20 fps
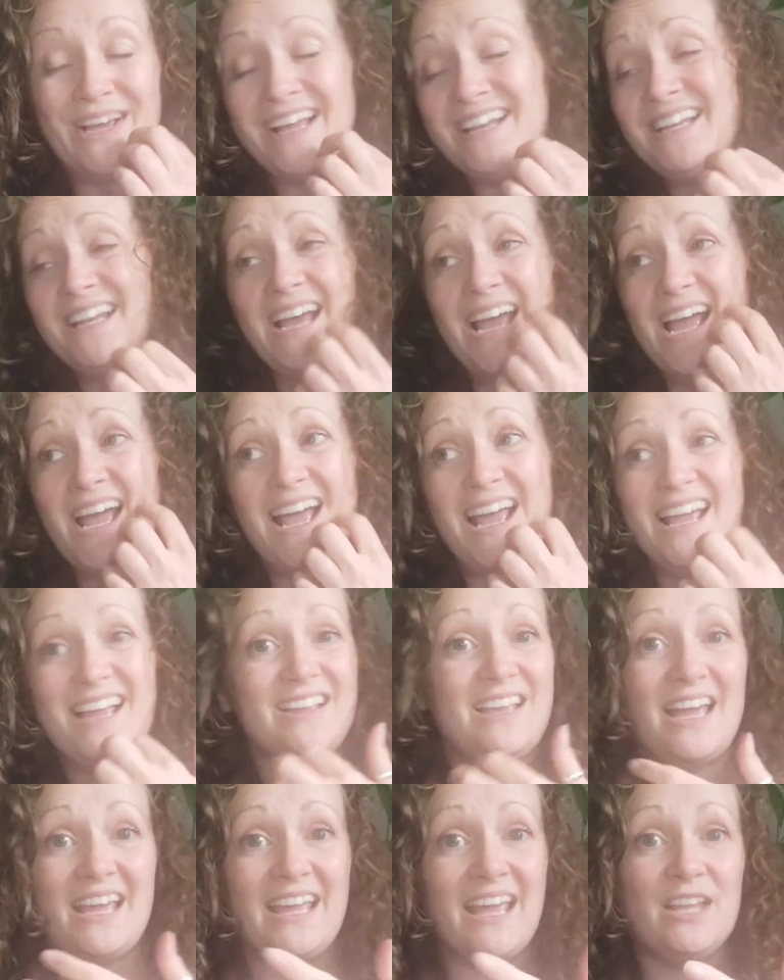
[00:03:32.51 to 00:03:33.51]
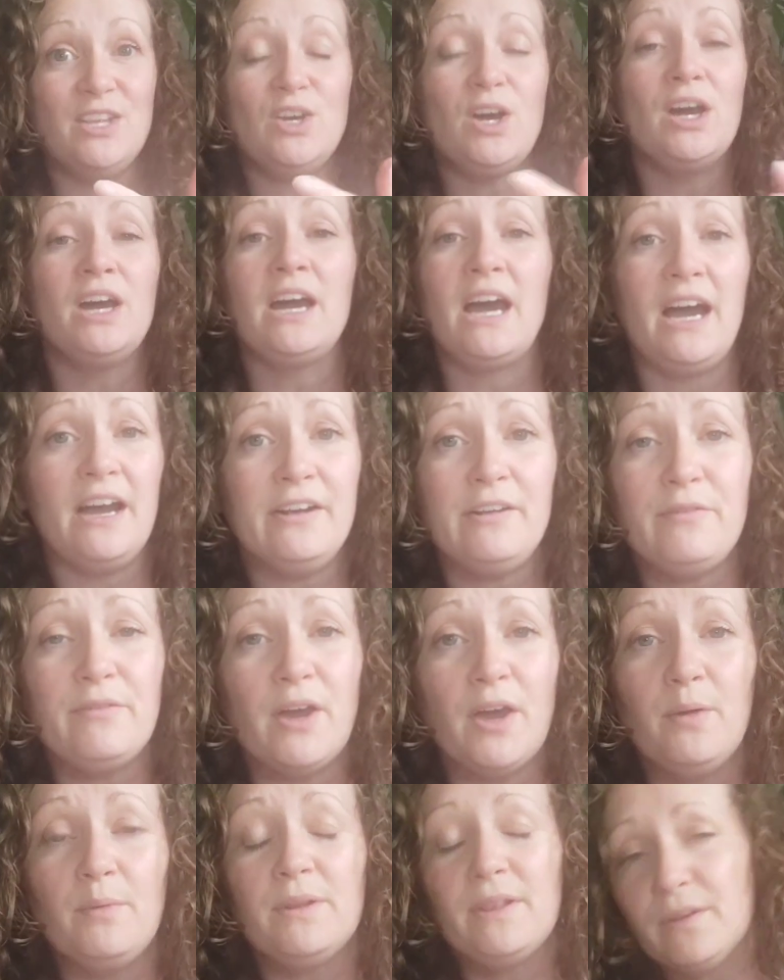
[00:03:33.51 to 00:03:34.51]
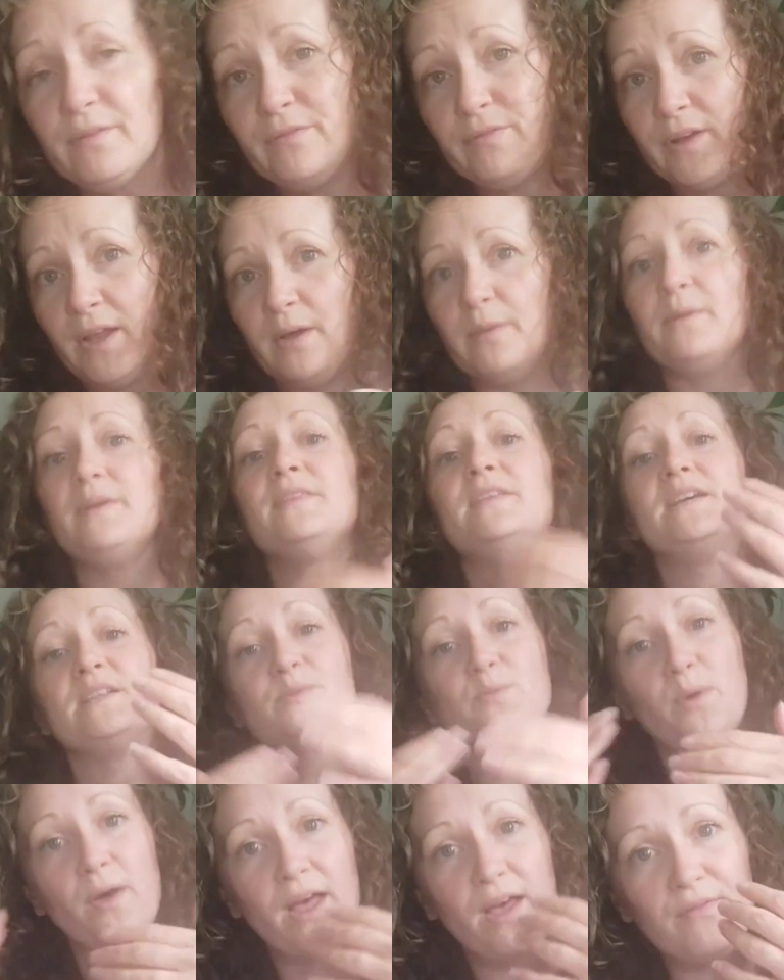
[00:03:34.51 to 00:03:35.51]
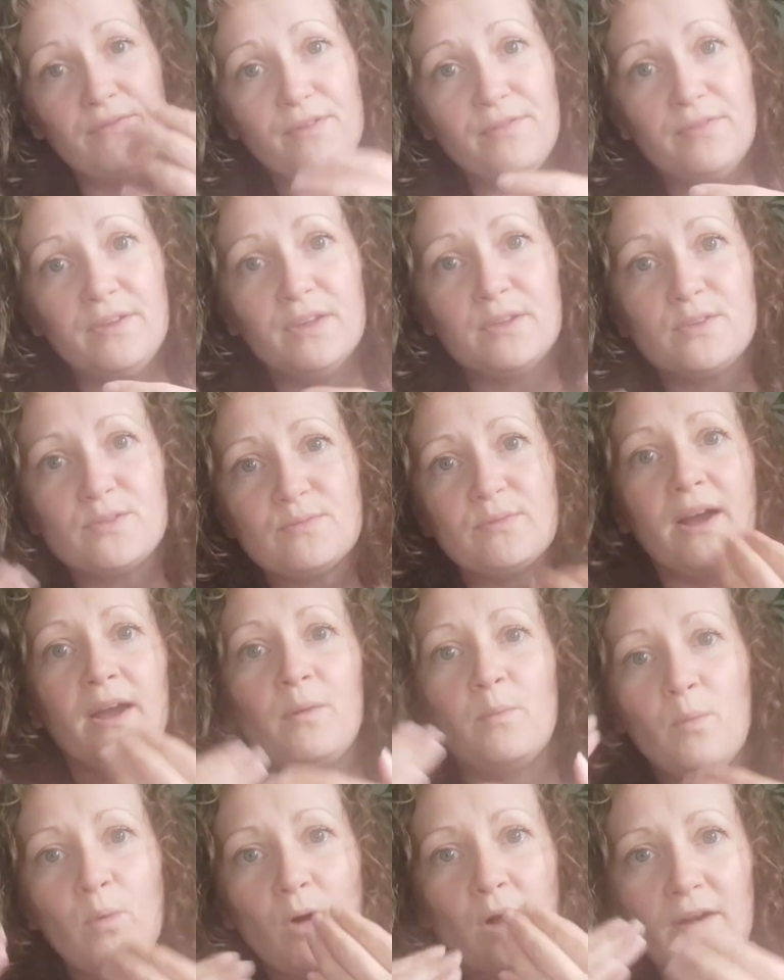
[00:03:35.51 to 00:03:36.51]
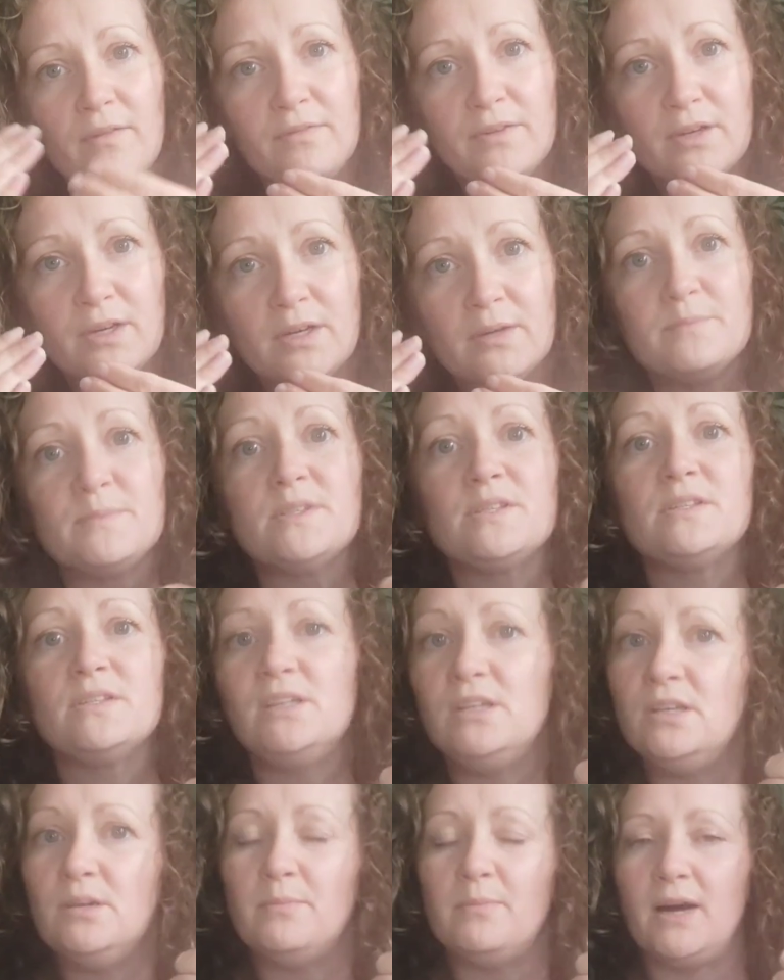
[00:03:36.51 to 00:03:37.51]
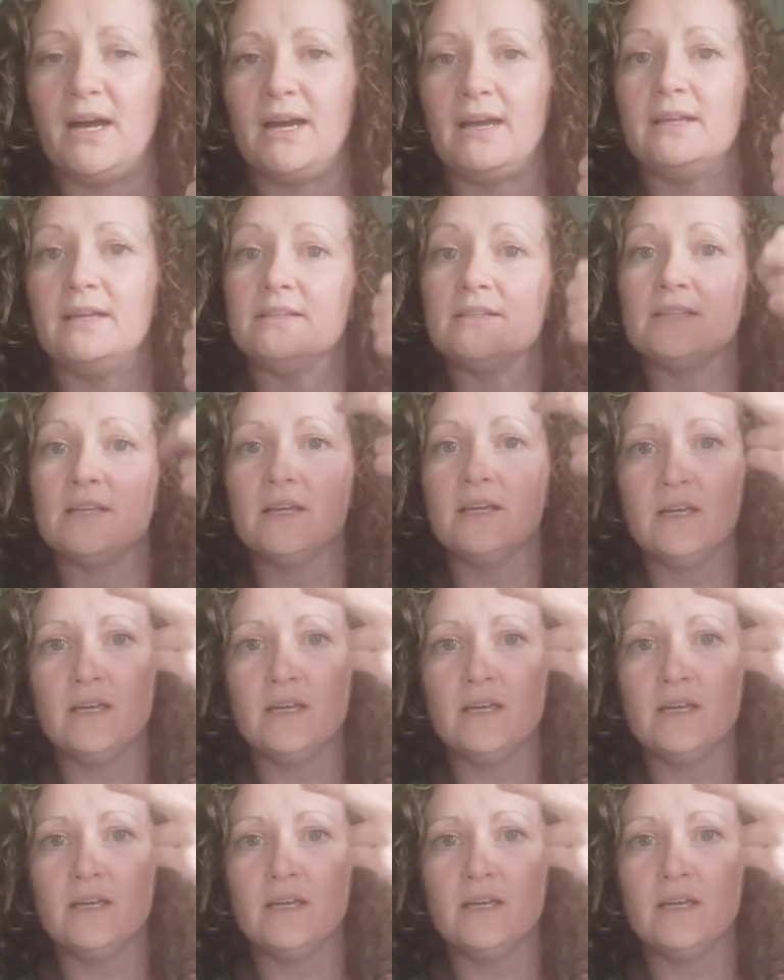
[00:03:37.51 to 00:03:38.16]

And again, you can kind of go with the flow with this, whatever feels right, whatever comes to your mind.